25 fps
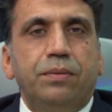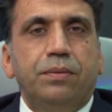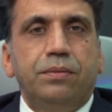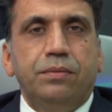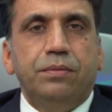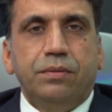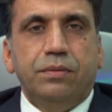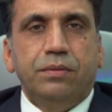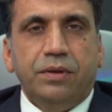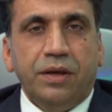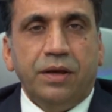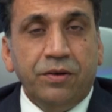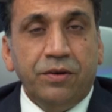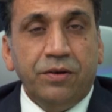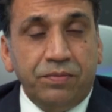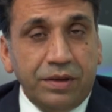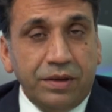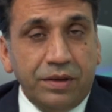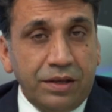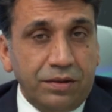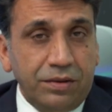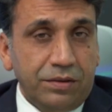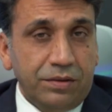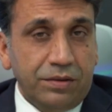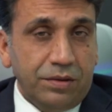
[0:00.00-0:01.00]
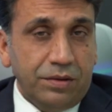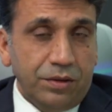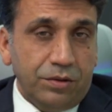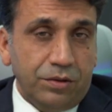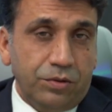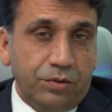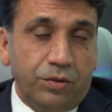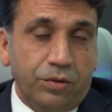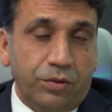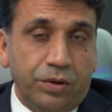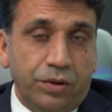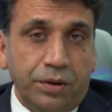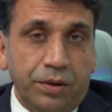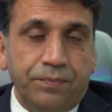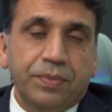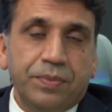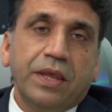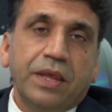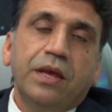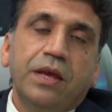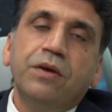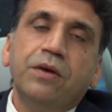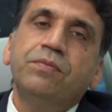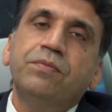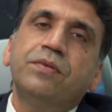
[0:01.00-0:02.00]
if he is sorry,
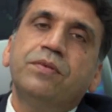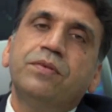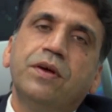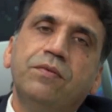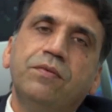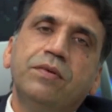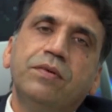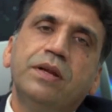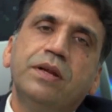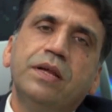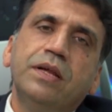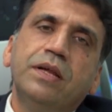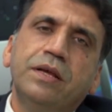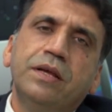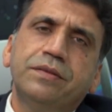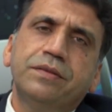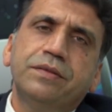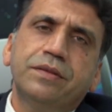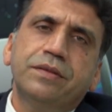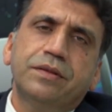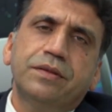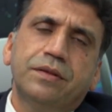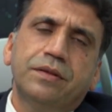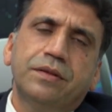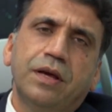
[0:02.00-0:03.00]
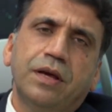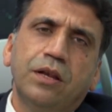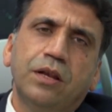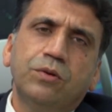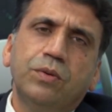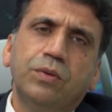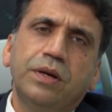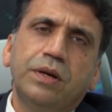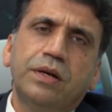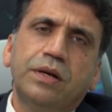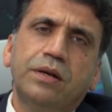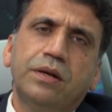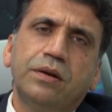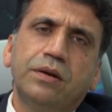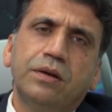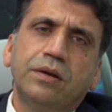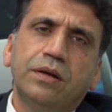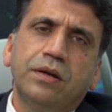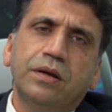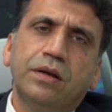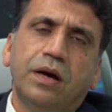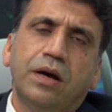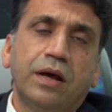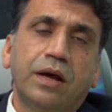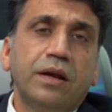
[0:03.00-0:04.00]
if someone is calculate
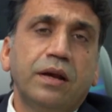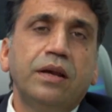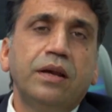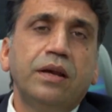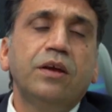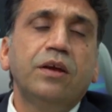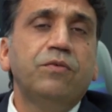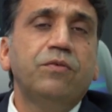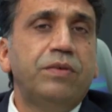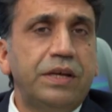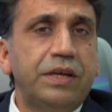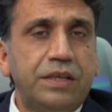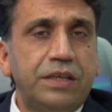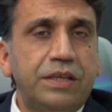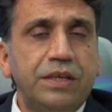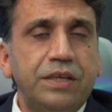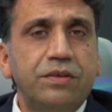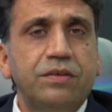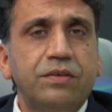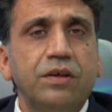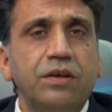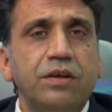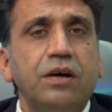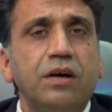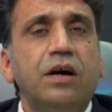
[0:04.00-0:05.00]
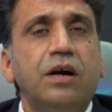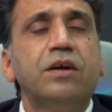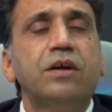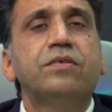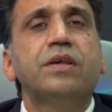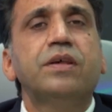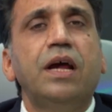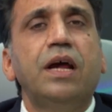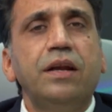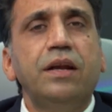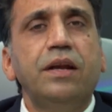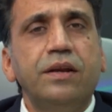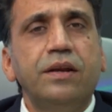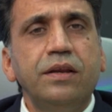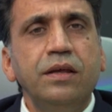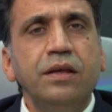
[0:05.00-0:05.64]
earning wages or salary,